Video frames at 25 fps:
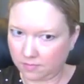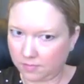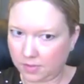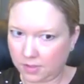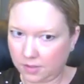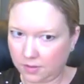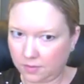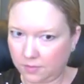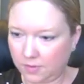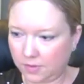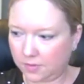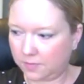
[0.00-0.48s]

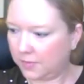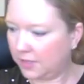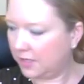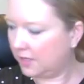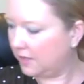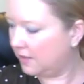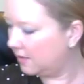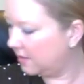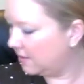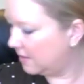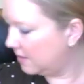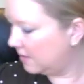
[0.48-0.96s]
Bear with
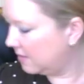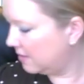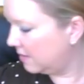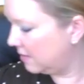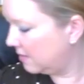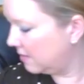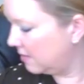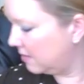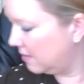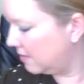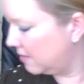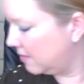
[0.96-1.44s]

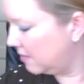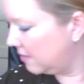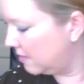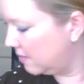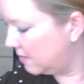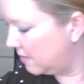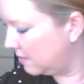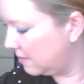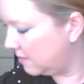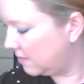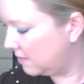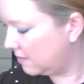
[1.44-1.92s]

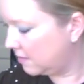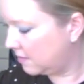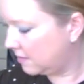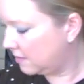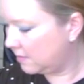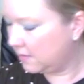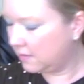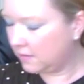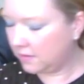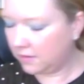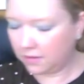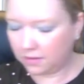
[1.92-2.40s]
me.
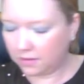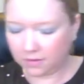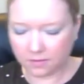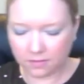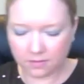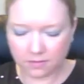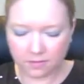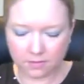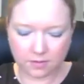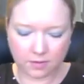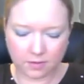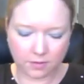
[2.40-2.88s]

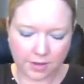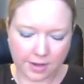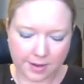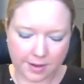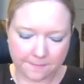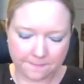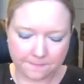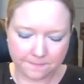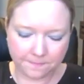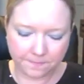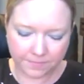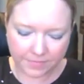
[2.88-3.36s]

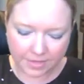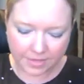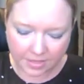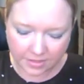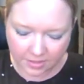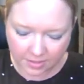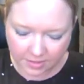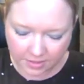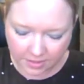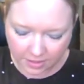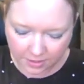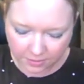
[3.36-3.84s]
Okay, and
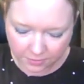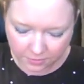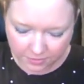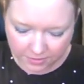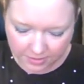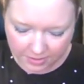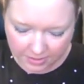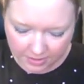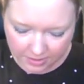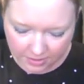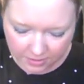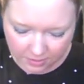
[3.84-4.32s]
then the other
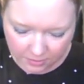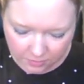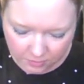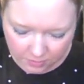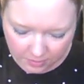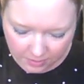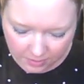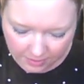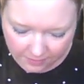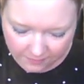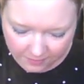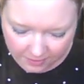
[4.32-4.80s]
thing,
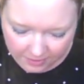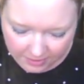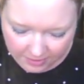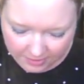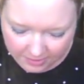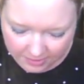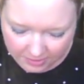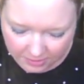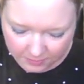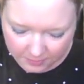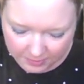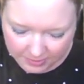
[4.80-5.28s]
I forgot
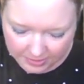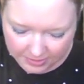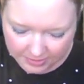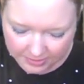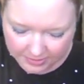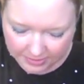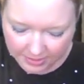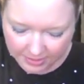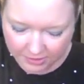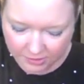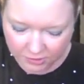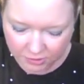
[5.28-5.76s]
this because
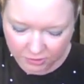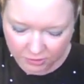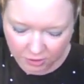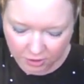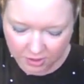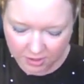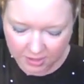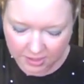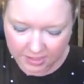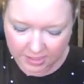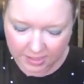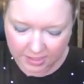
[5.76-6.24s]
I
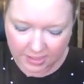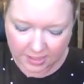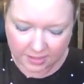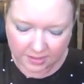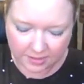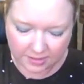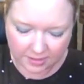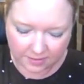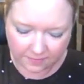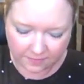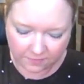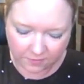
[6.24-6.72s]
started it in
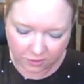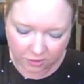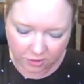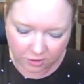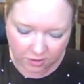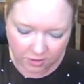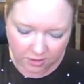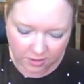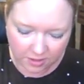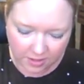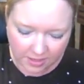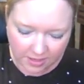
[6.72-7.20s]

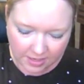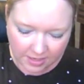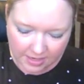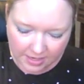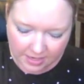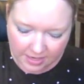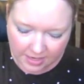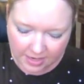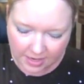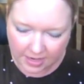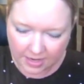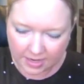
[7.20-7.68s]
Denver,
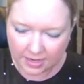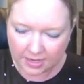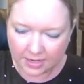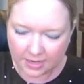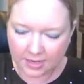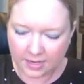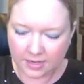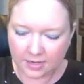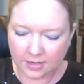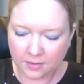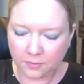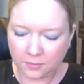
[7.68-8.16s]

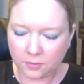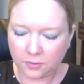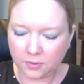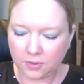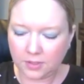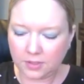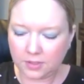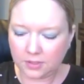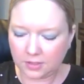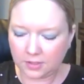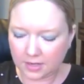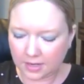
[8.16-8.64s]
and I'm
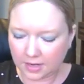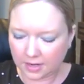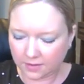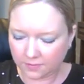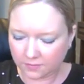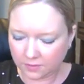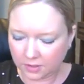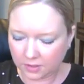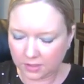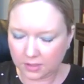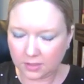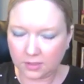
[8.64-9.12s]
going to
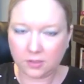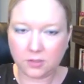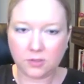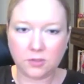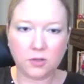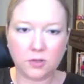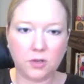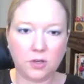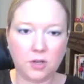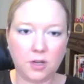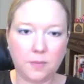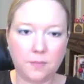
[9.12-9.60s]
have to
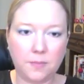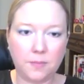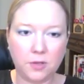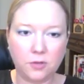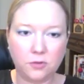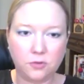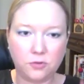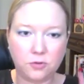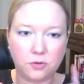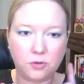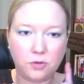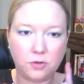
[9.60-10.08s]
insert a
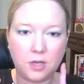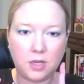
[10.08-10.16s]
picture